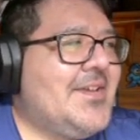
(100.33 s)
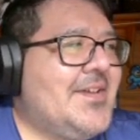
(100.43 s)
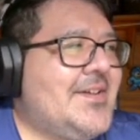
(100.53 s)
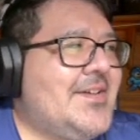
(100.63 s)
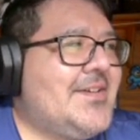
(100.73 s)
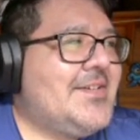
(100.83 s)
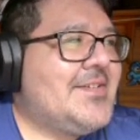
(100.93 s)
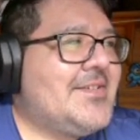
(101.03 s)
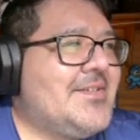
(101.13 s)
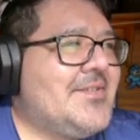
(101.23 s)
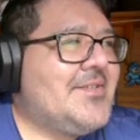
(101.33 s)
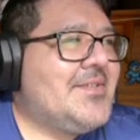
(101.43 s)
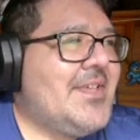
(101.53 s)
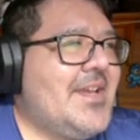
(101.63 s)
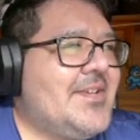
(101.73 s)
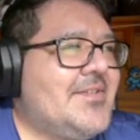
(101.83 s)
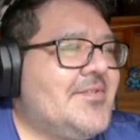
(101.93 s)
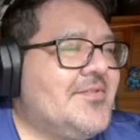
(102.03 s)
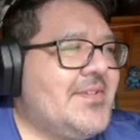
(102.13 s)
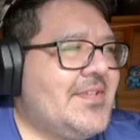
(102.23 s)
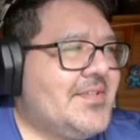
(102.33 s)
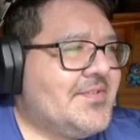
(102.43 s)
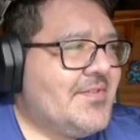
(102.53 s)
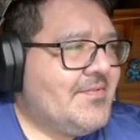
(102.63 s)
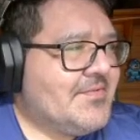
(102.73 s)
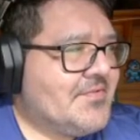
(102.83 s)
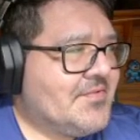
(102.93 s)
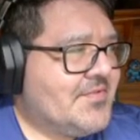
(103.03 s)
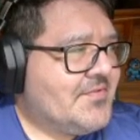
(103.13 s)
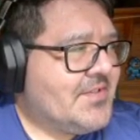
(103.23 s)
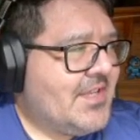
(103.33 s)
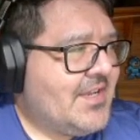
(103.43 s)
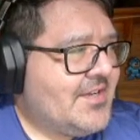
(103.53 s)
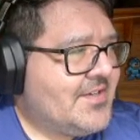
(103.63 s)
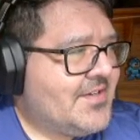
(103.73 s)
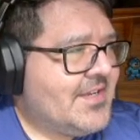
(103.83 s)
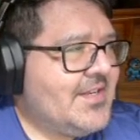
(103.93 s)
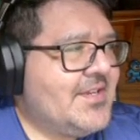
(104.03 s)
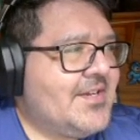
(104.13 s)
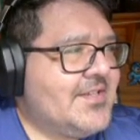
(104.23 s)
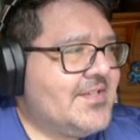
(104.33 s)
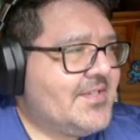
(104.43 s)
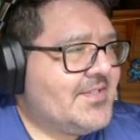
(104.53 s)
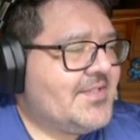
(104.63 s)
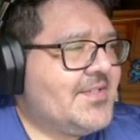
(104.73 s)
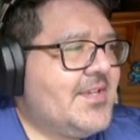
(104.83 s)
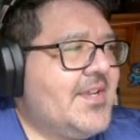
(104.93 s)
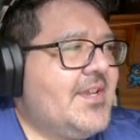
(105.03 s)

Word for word: Uh, so the annual Nathan's Famous Fourth of July hot dog eating contest